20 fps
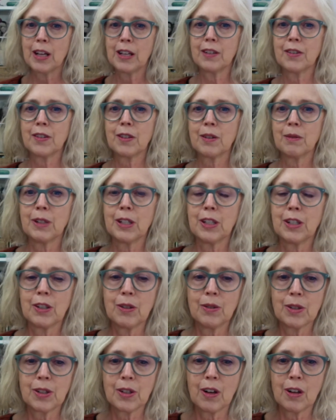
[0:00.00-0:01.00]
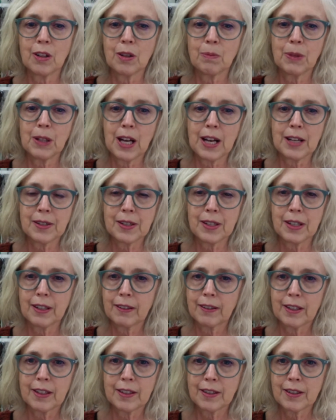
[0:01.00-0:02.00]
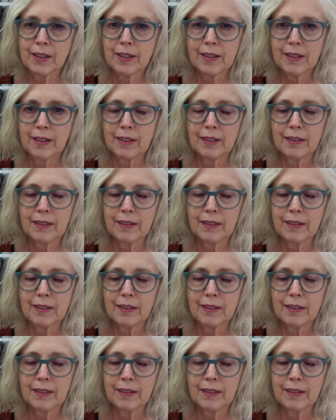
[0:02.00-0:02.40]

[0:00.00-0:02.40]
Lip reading: is to reduce all the plastic that's